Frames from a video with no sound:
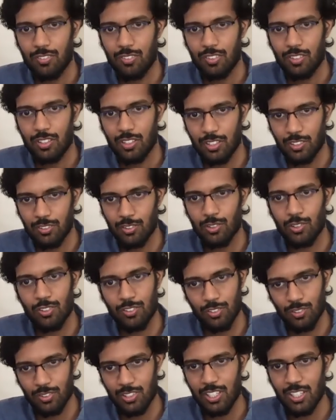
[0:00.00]

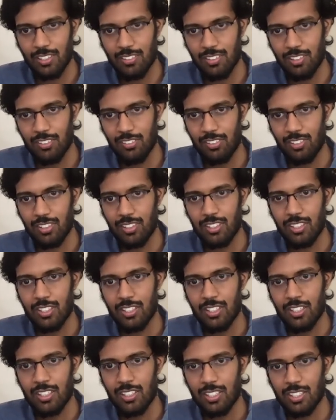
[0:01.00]
resource utilization
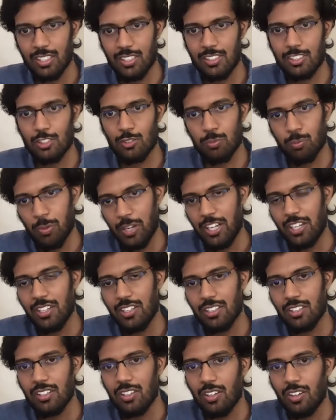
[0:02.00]
is spent